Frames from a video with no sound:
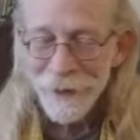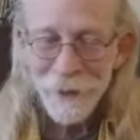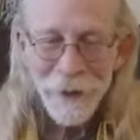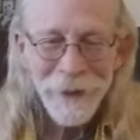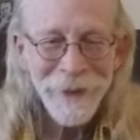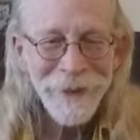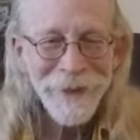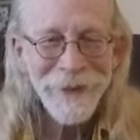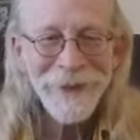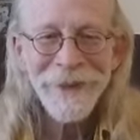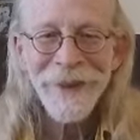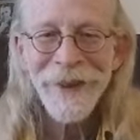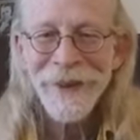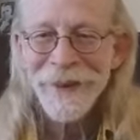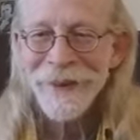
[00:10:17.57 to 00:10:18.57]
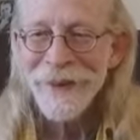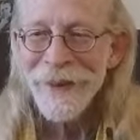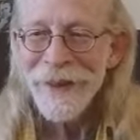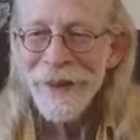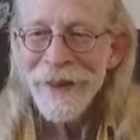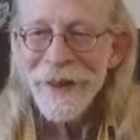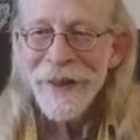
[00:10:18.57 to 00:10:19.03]
oh, this is it.
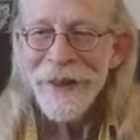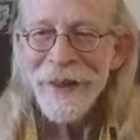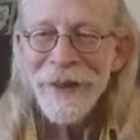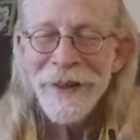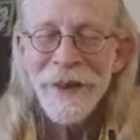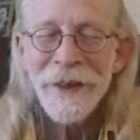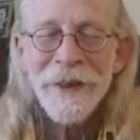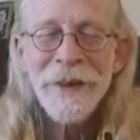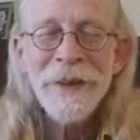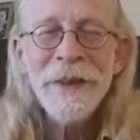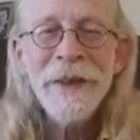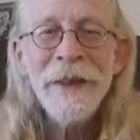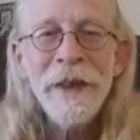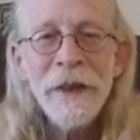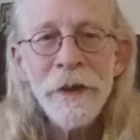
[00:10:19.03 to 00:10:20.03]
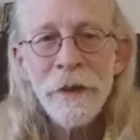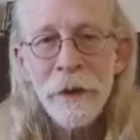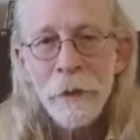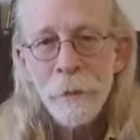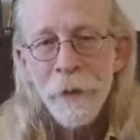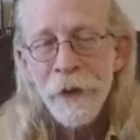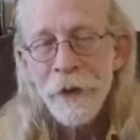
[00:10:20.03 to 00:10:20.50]
The schism,